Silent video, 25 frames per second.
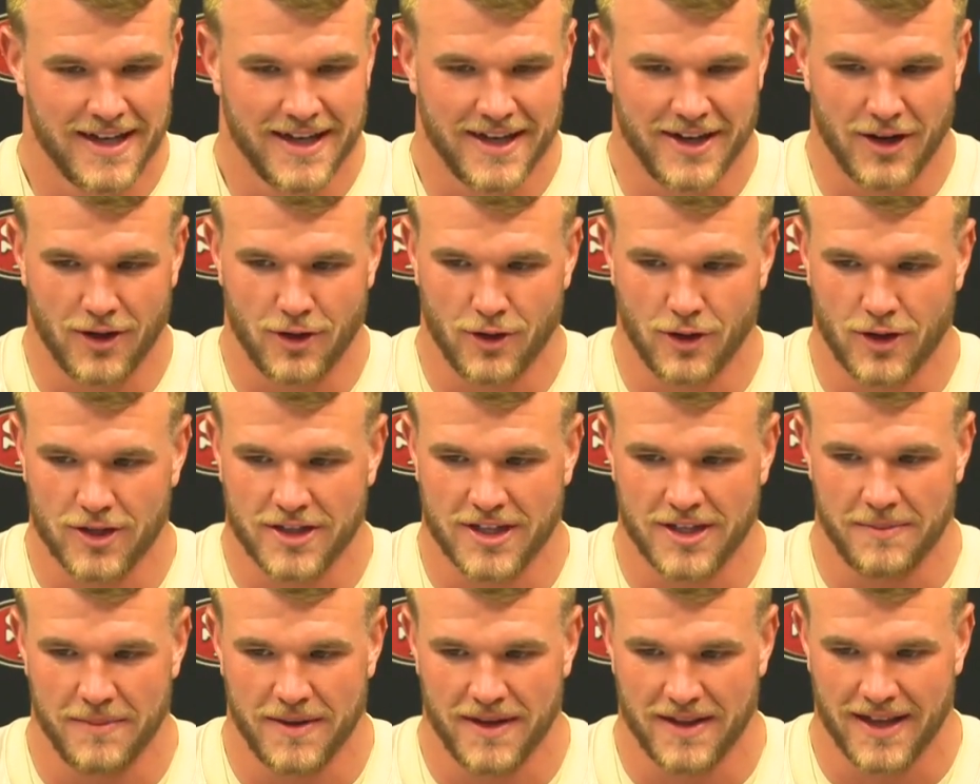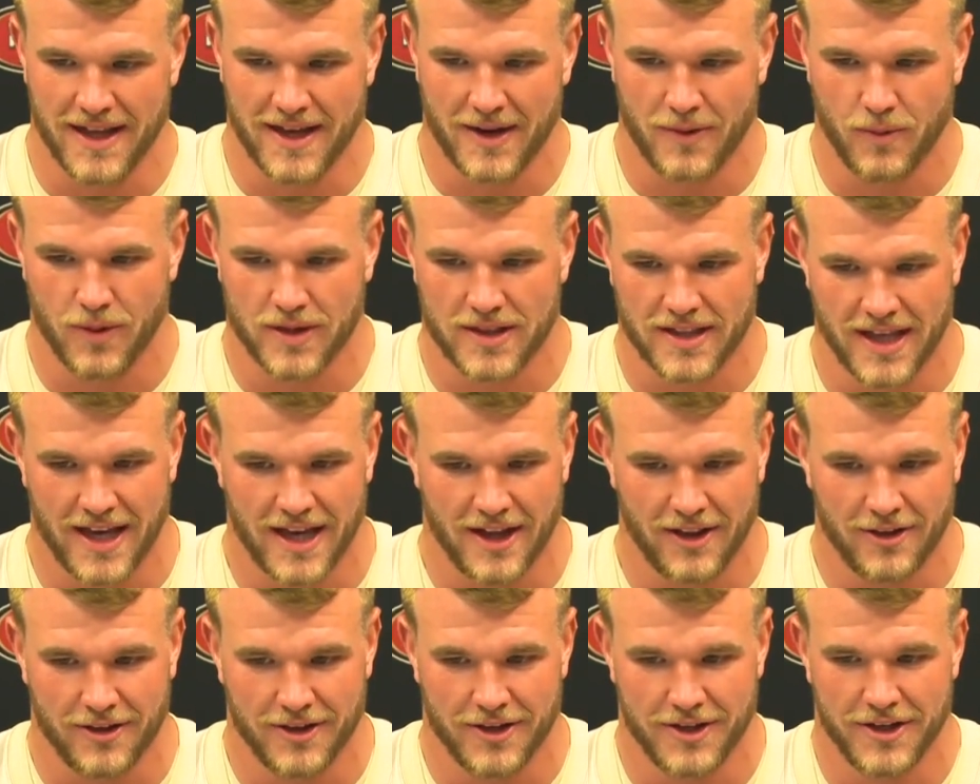you know, looked at me like, what the
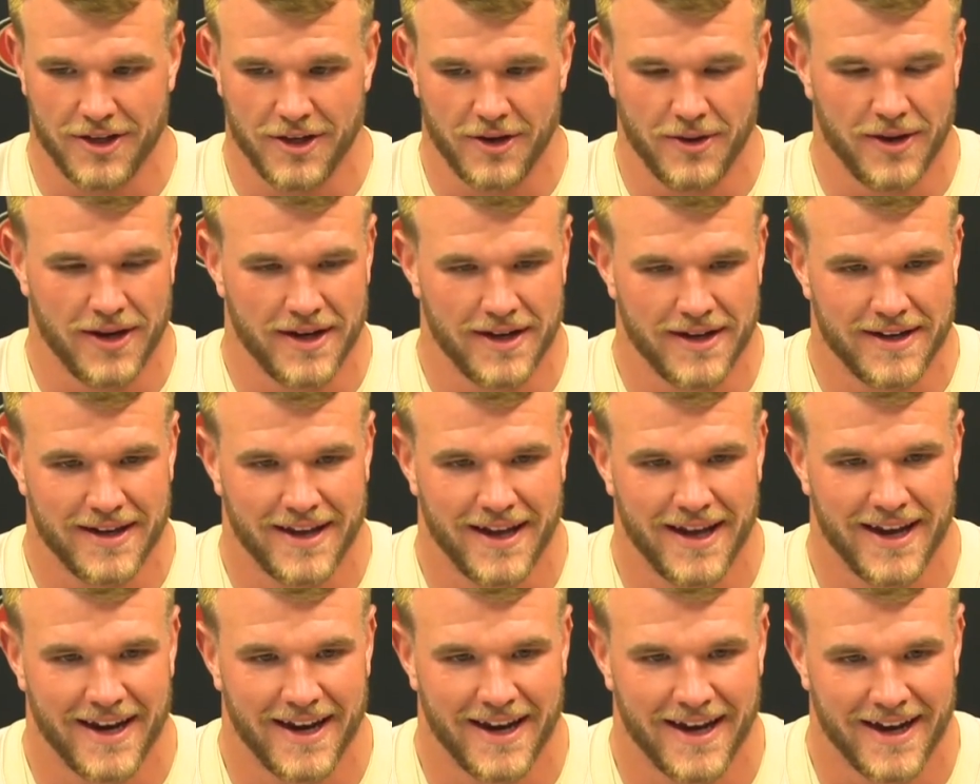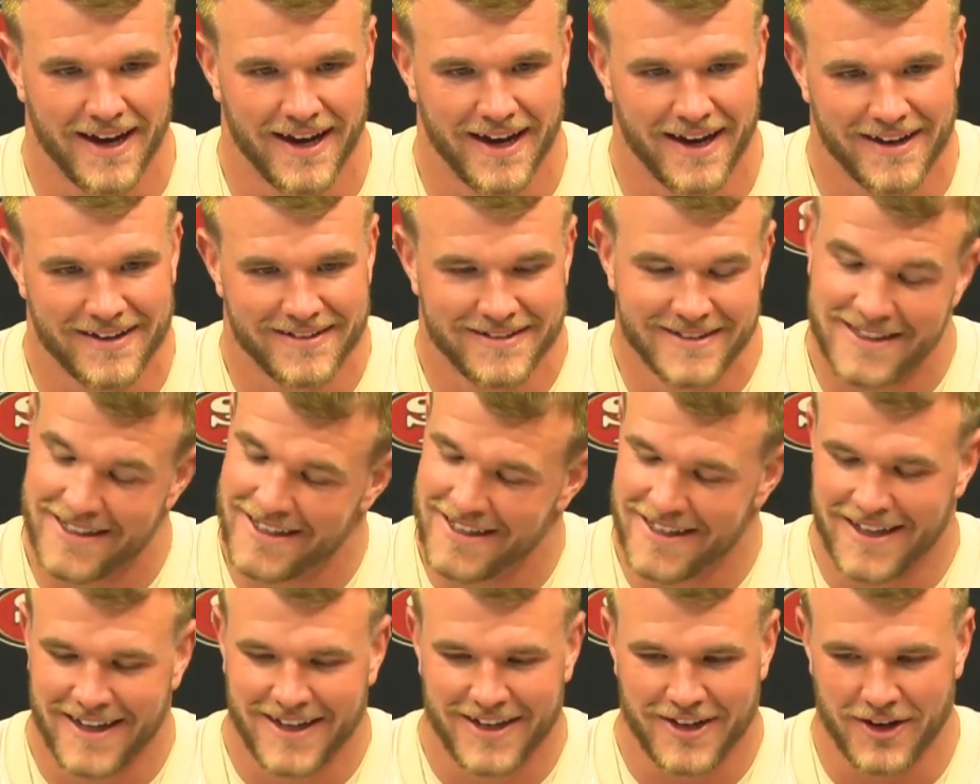hell are you doing? And,
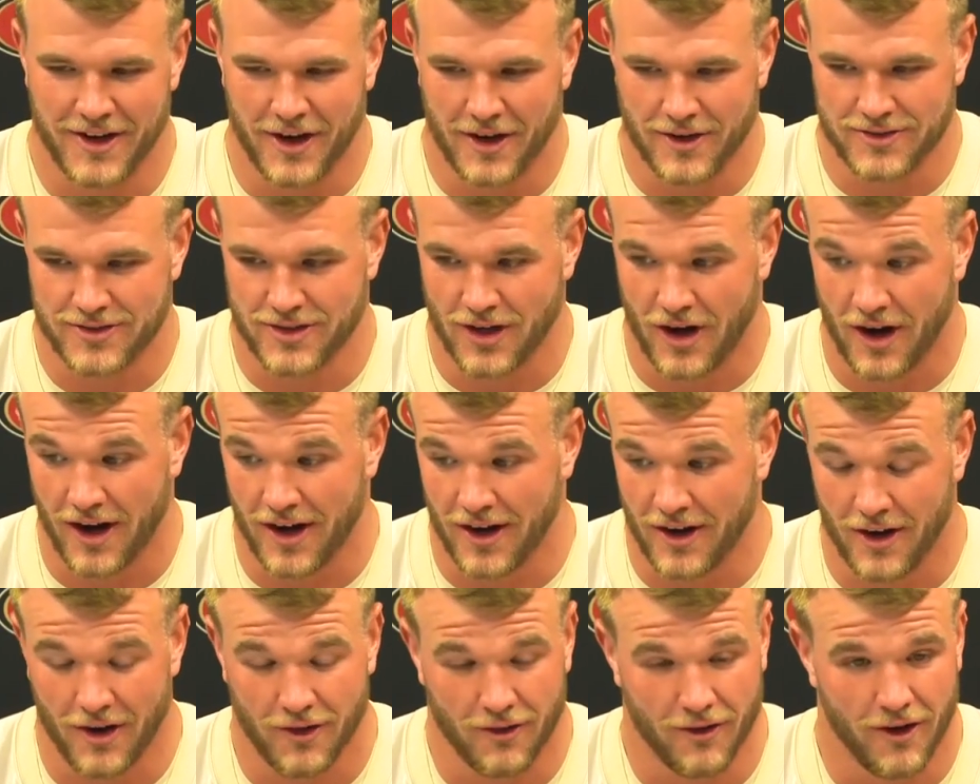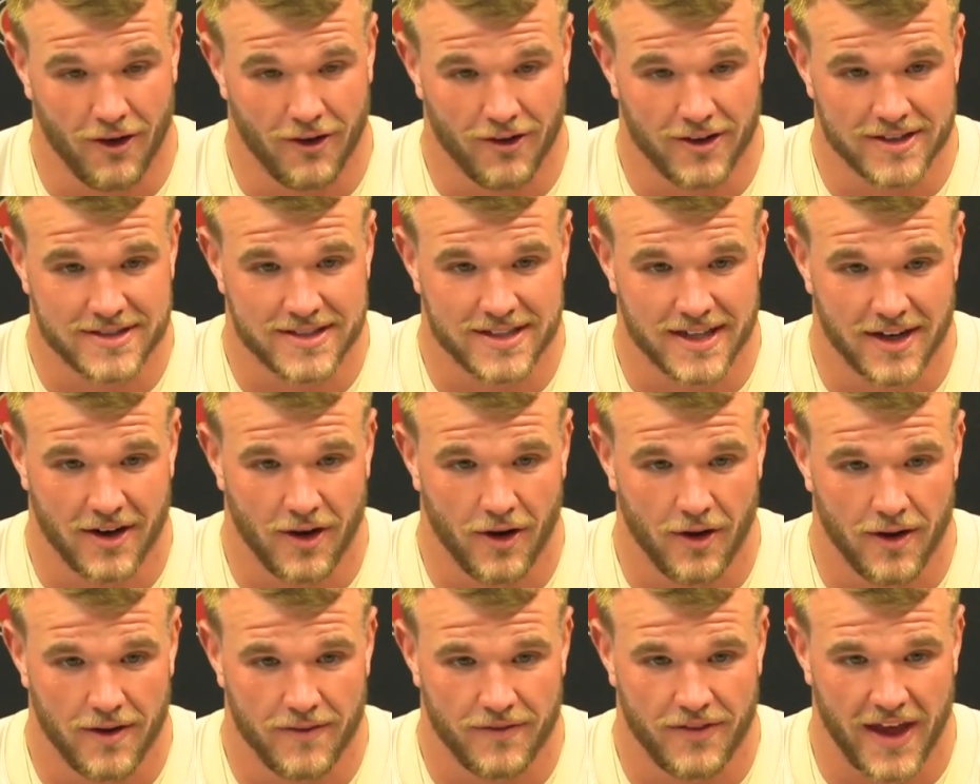you know, sorry to Hroniss, and
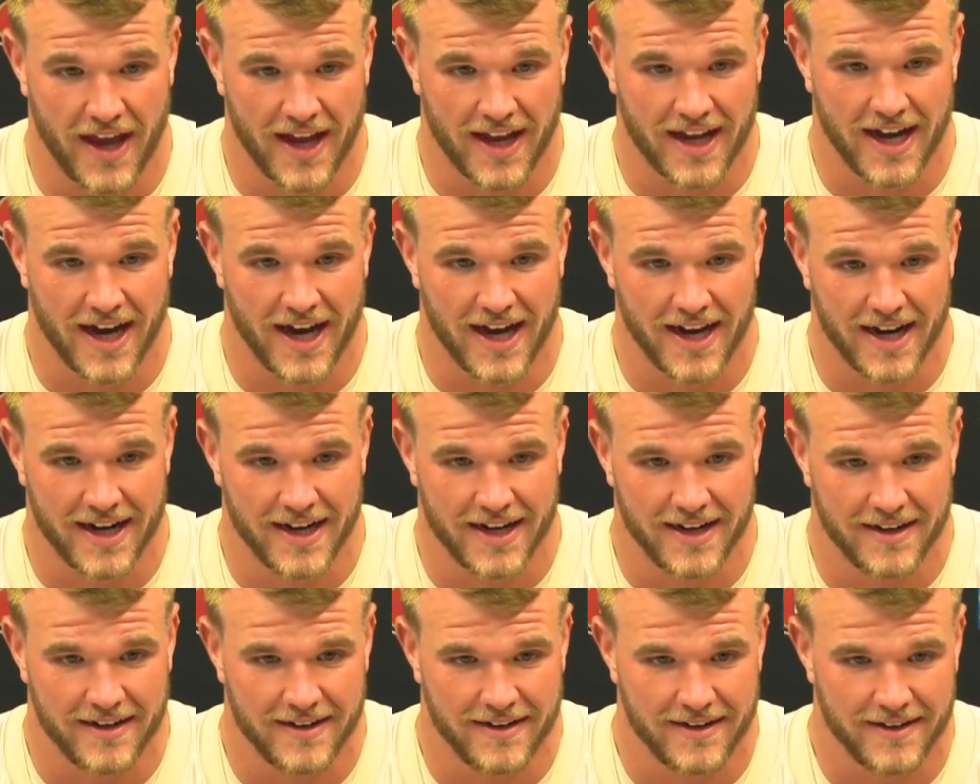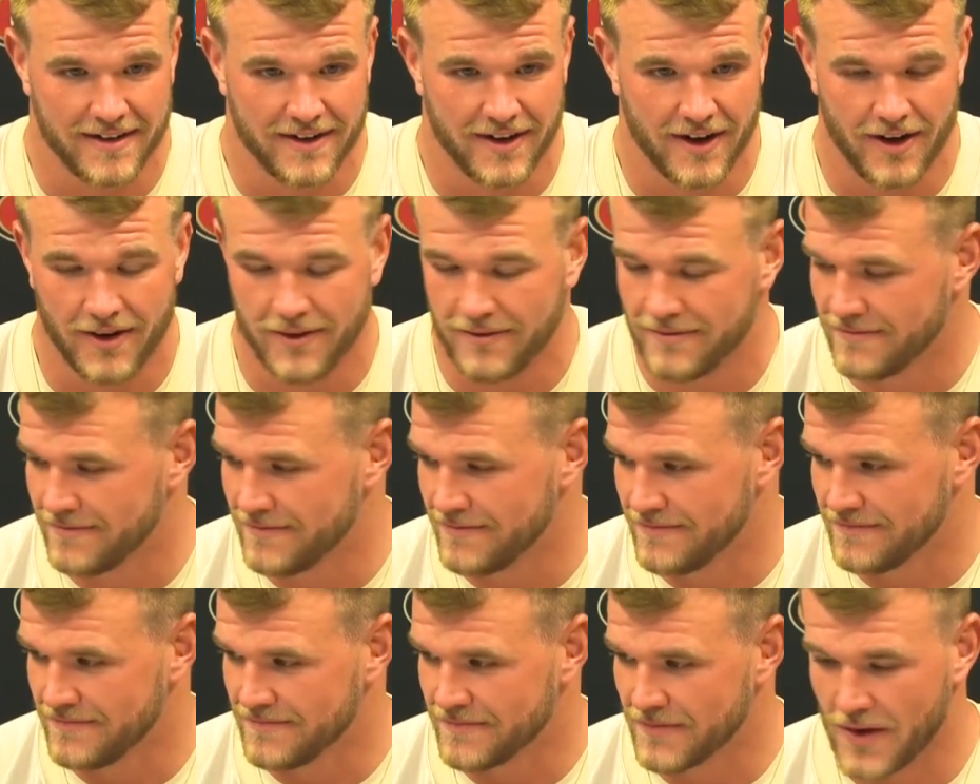thank God I didn't, you know,
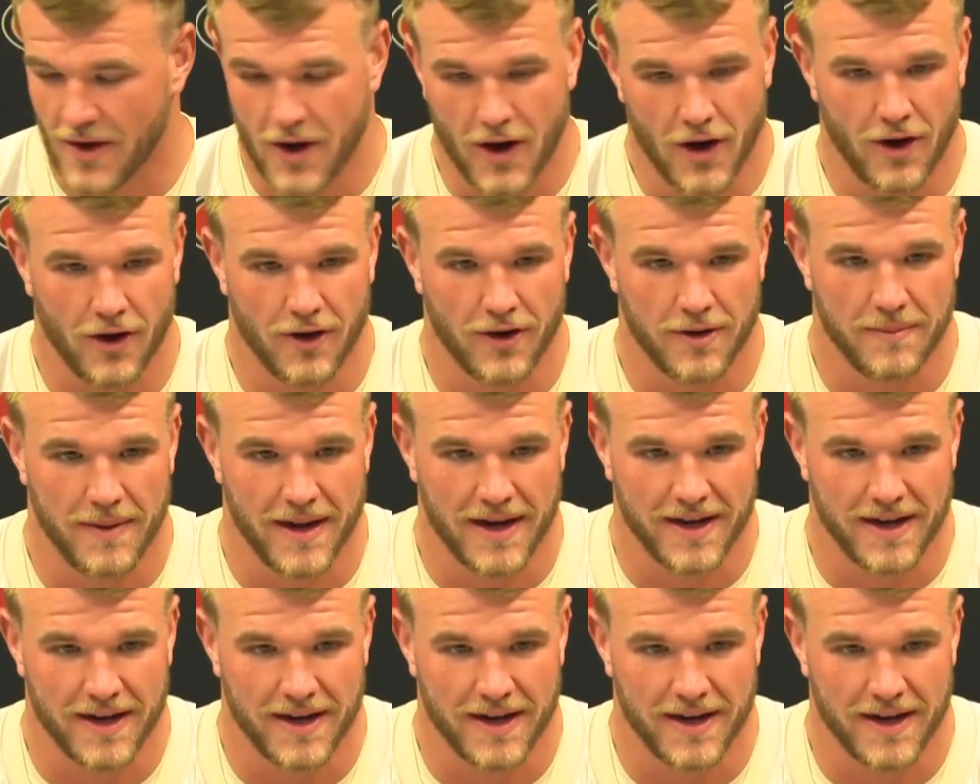hurt him